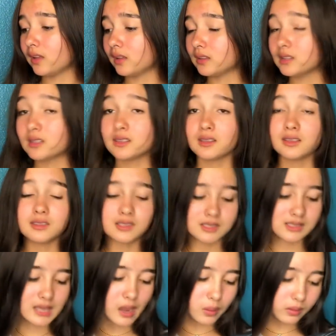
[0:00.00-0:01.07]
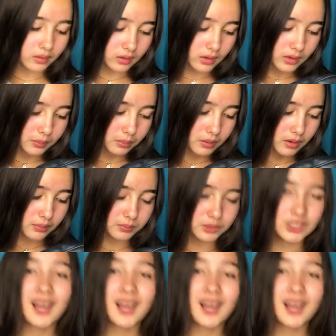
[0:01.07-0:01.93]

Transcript: It's it's a sour lollipop.